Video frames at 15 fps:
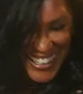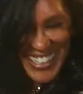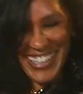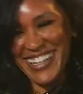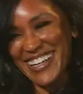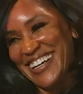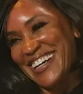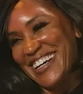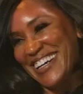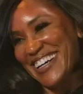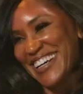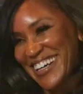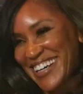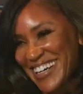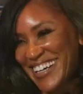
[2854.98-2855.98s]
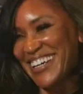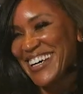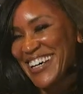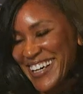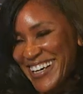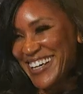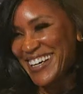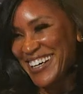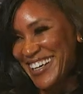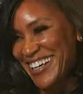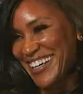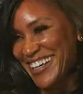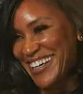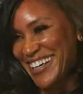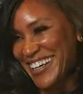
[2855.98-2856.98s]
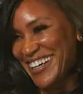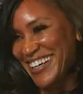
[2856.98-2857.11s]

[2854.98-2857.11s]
Right. We got the book out. You know what I'm saying?